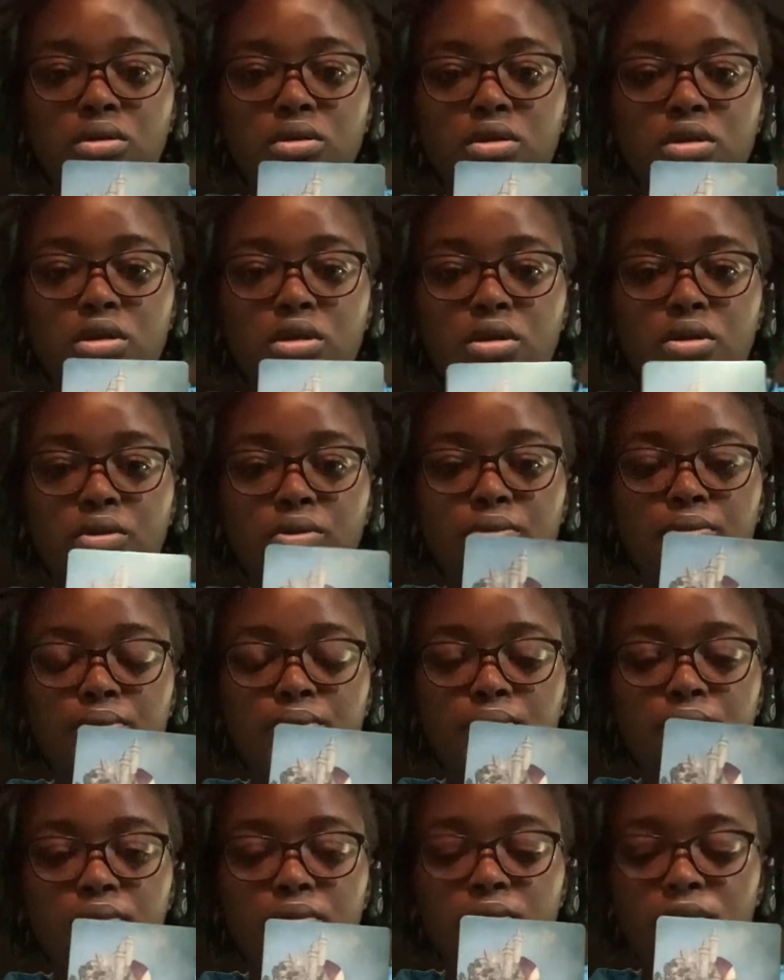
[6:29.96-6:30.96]
So
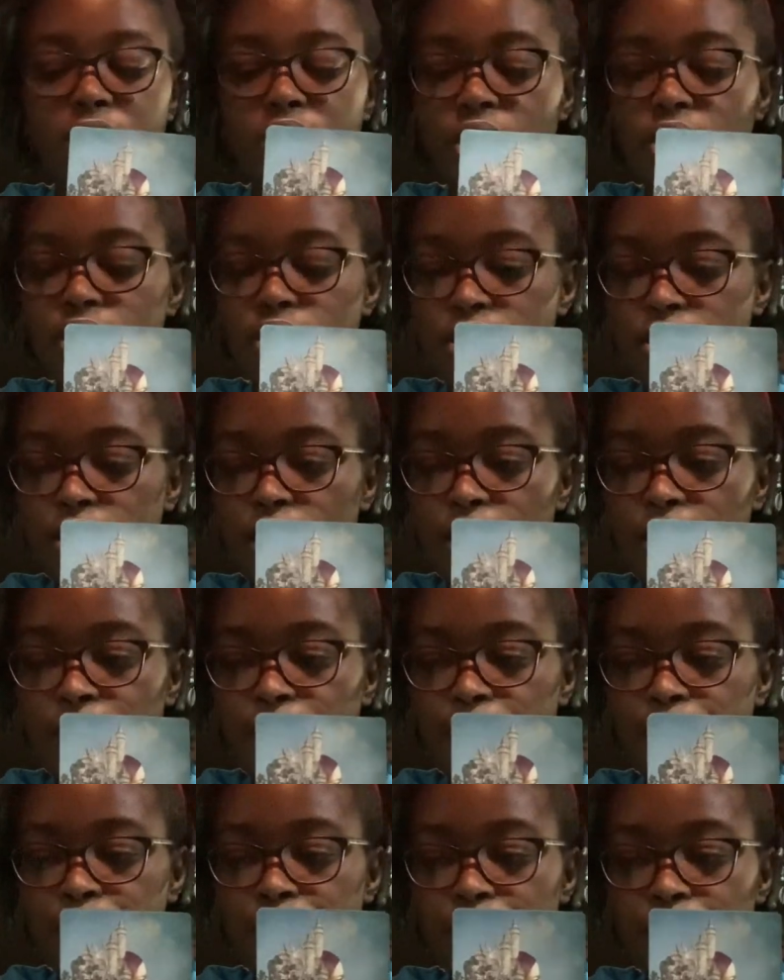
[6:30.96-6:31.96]
that's that.
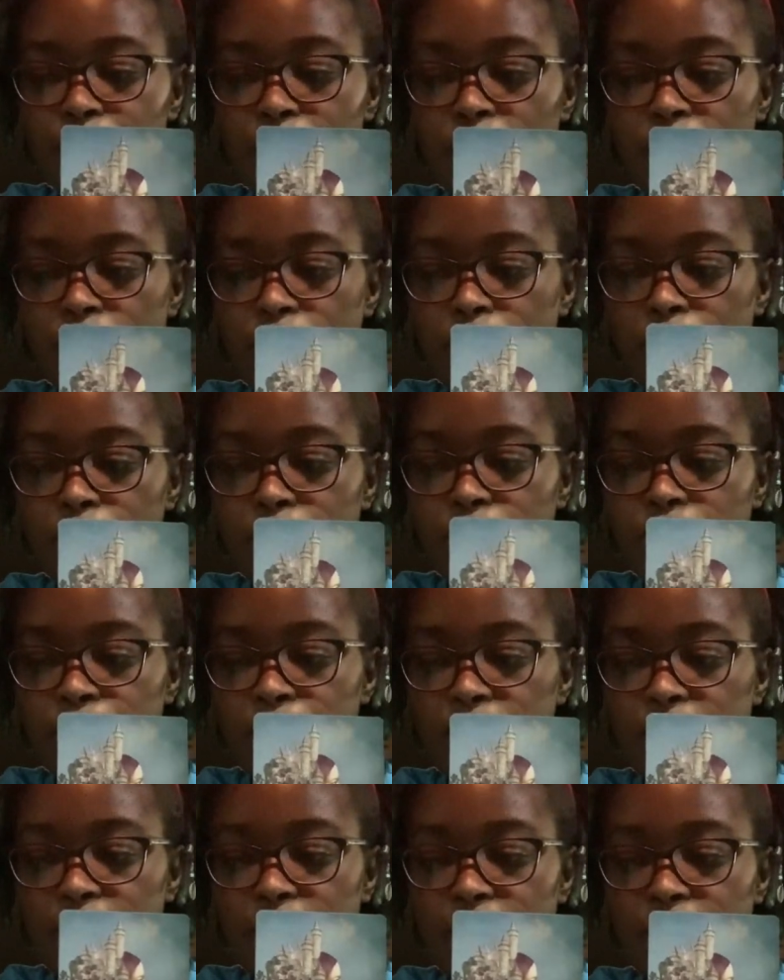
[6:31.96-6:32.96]
My home is
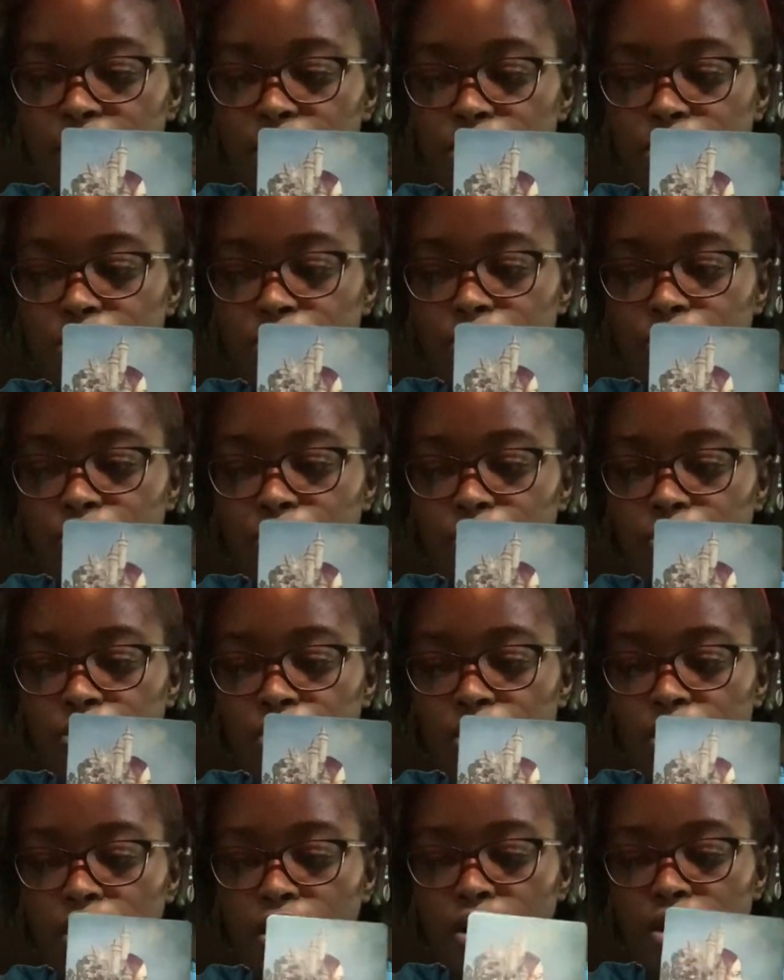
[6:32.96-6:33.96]
my castle.
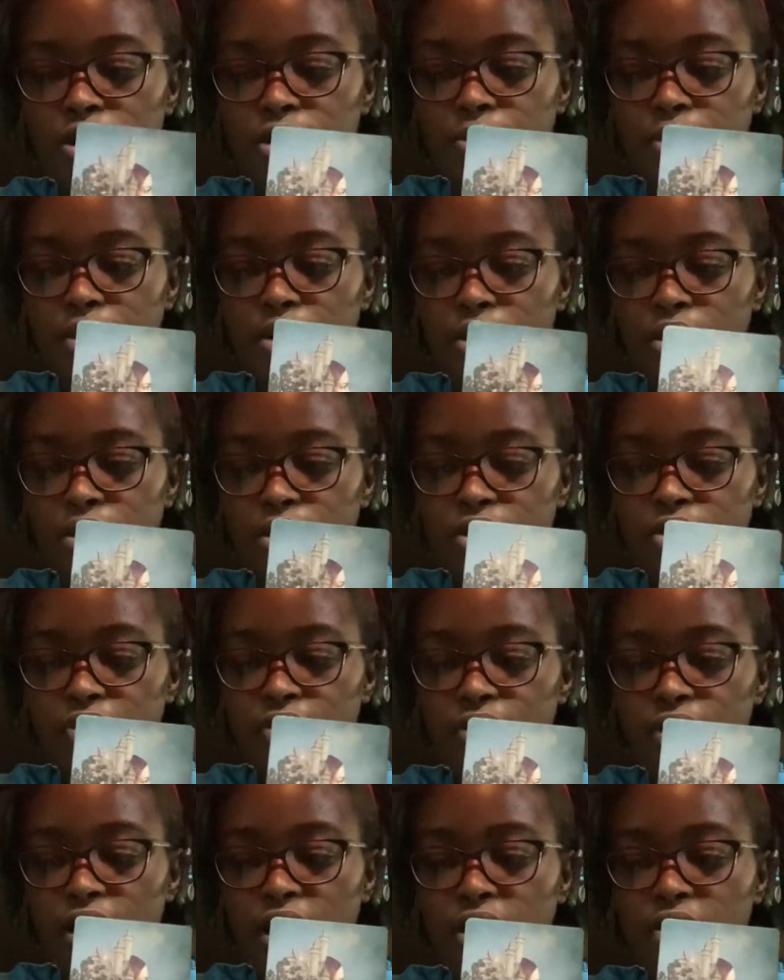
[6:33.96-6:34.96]
Experience of
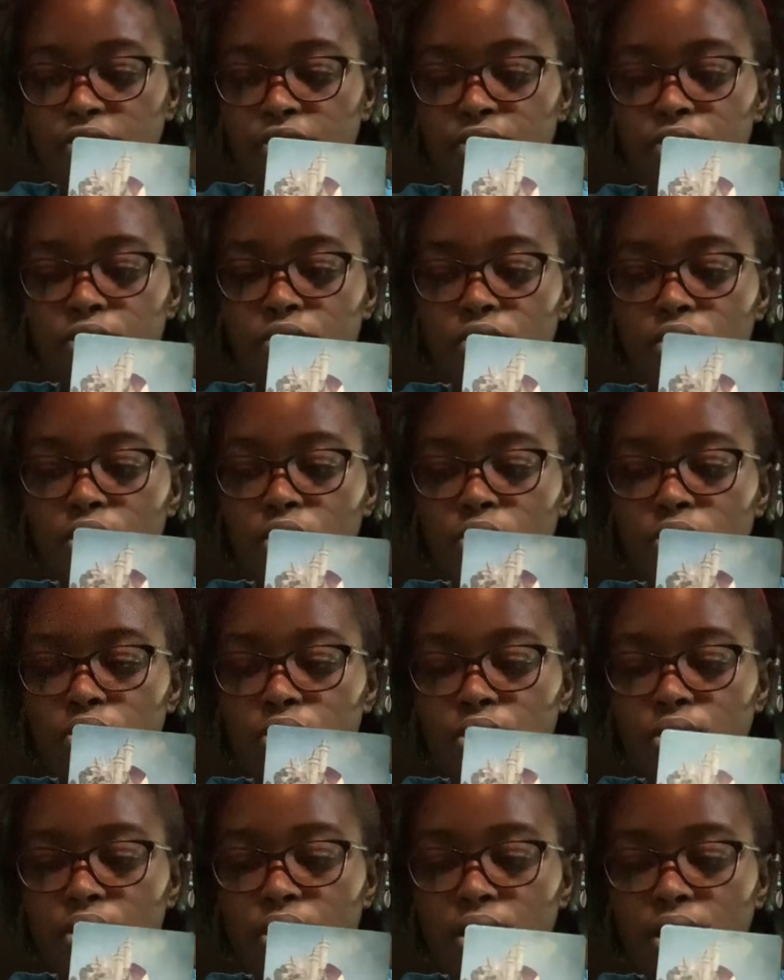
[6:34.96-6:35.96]
life, growth,
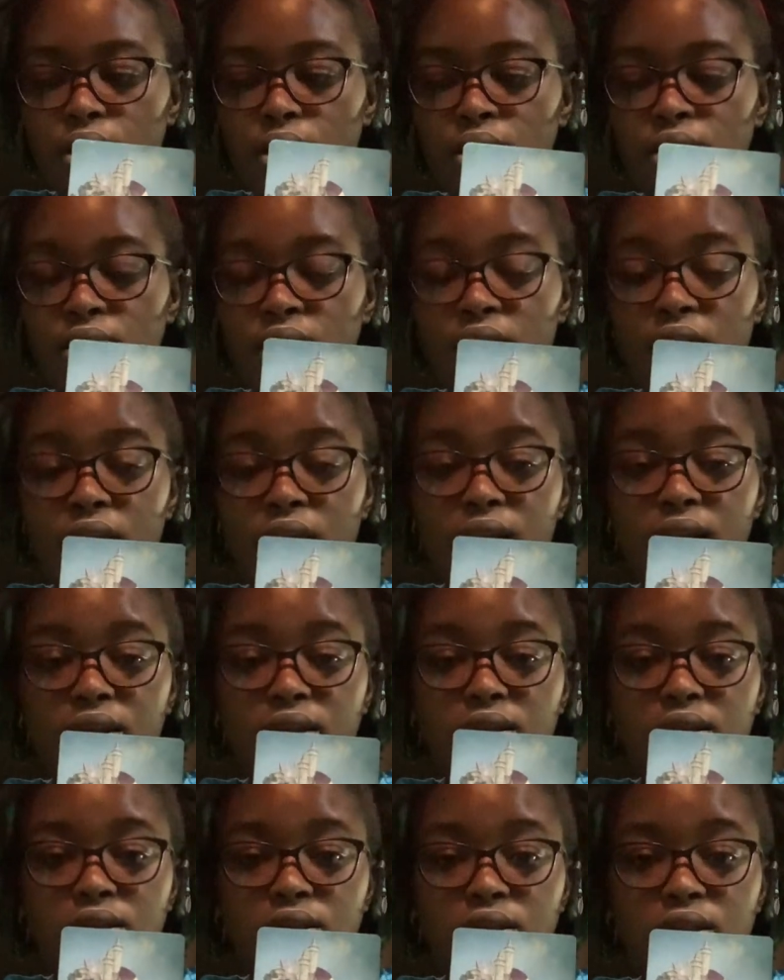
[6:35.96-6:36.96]

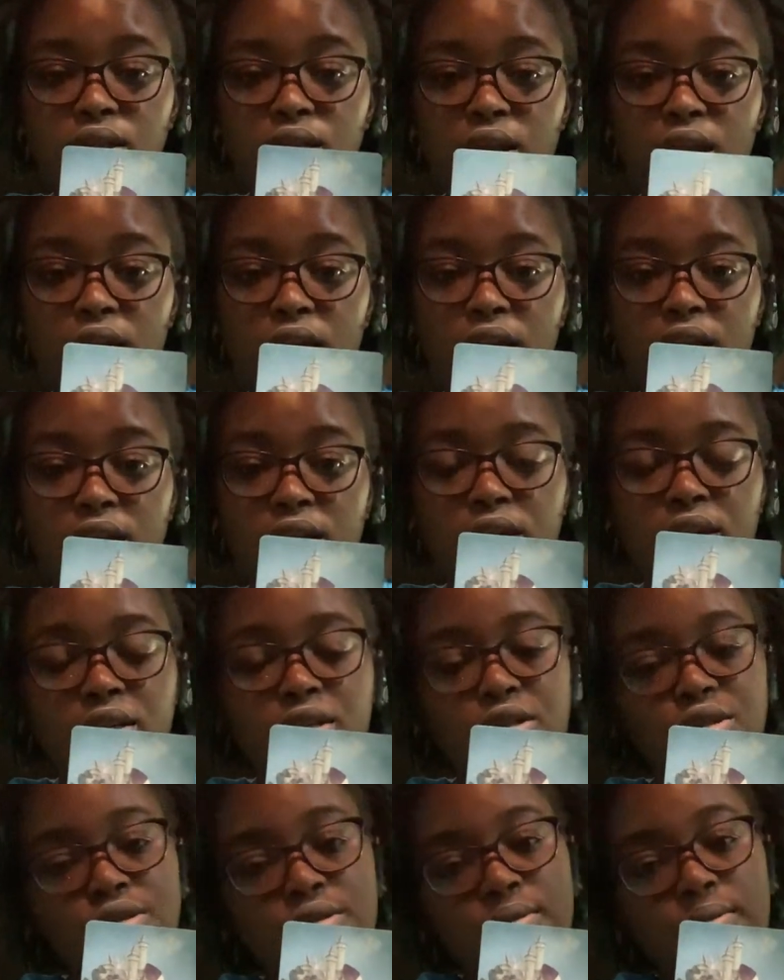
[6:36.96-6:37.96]
knowledge, and
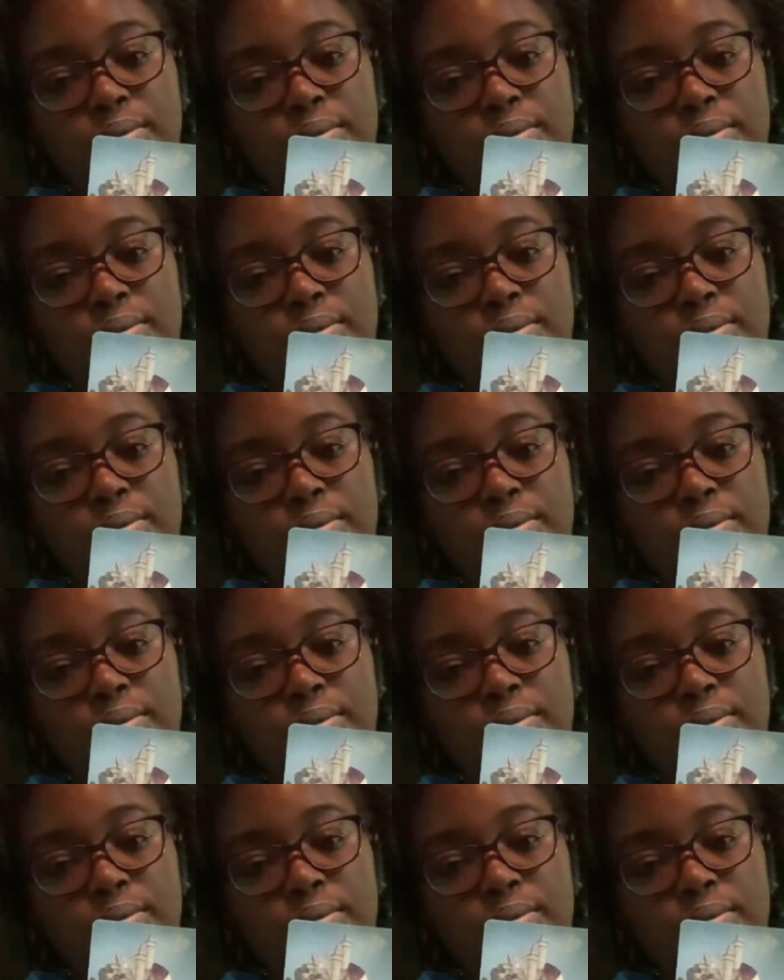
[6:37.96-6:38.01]
age.